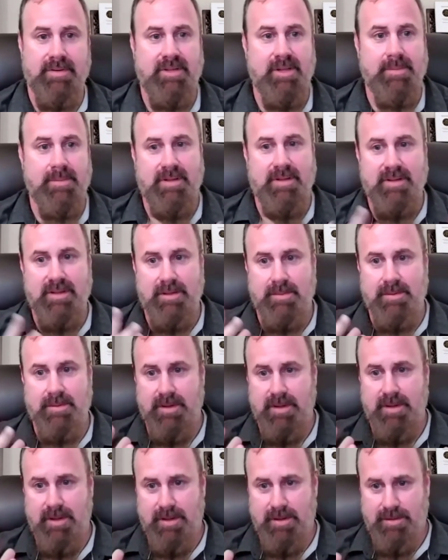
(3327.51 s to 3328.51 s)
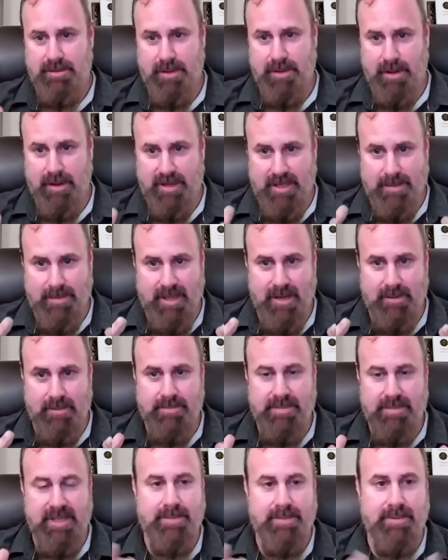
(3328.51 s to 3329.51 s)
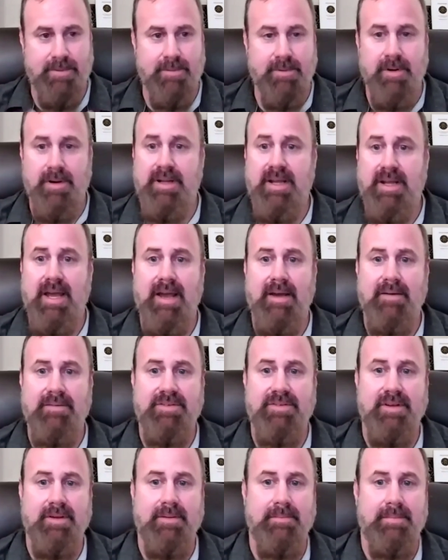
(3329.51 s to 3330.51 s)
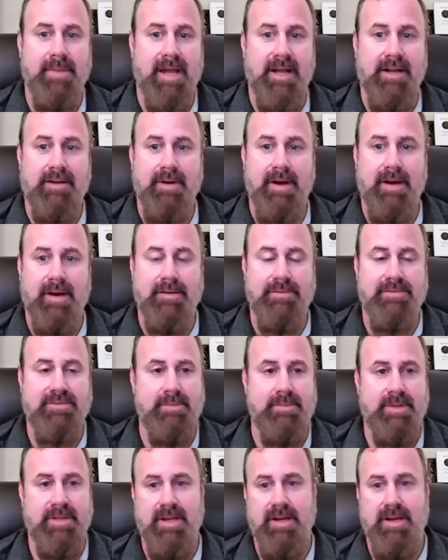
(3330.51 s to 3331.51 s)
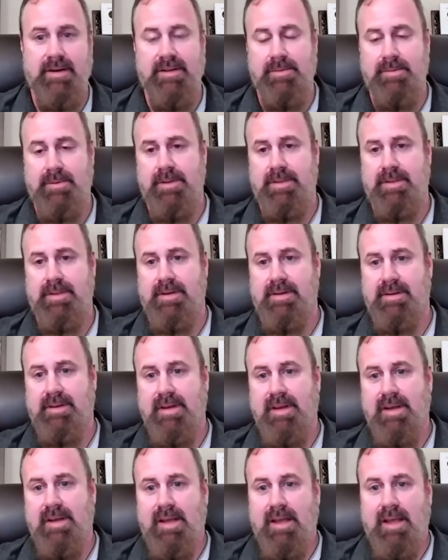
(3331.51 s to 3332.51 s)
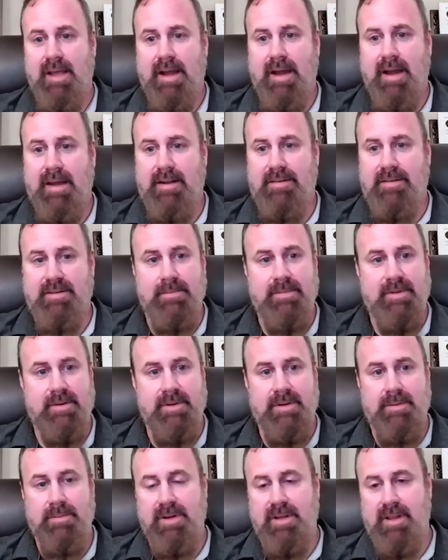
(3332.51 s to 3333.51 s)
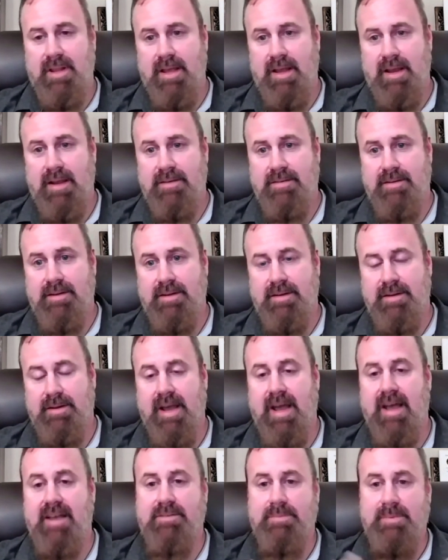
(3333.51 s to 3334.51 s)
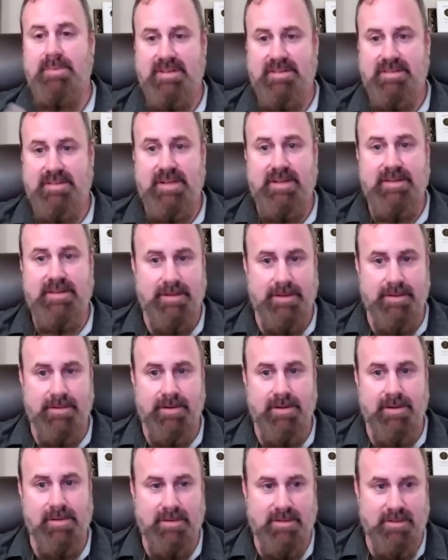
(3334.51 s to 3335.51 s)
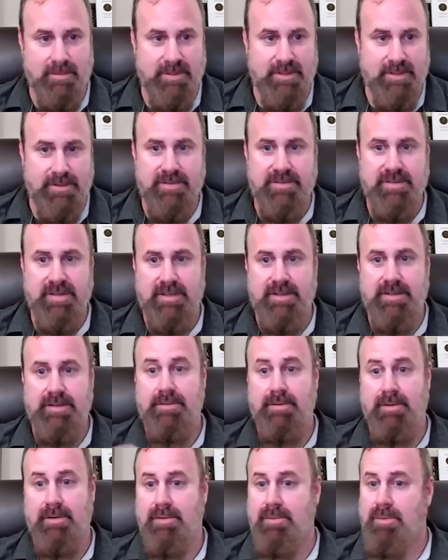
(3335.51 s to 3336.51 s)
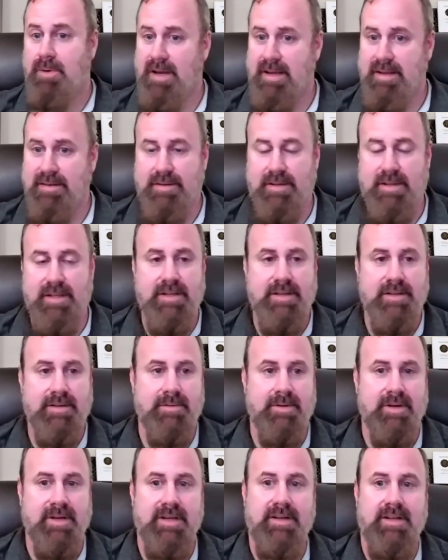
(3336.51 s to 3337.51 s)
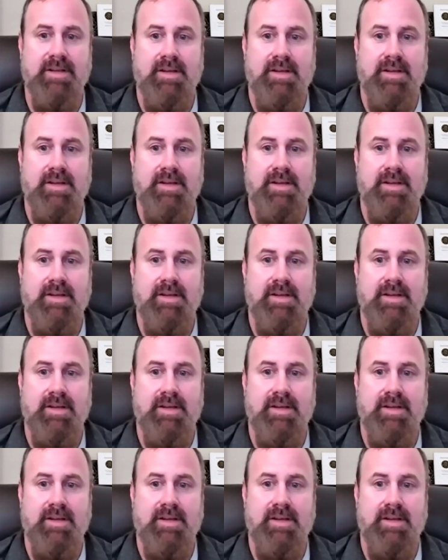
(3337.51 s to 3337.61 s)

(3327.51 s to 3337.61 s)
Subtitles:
Typically, we're talking about it with people who already have some background or familiarity with it. And it's something we realize that, as we seek to grow, because we do seek to grow wisely, right?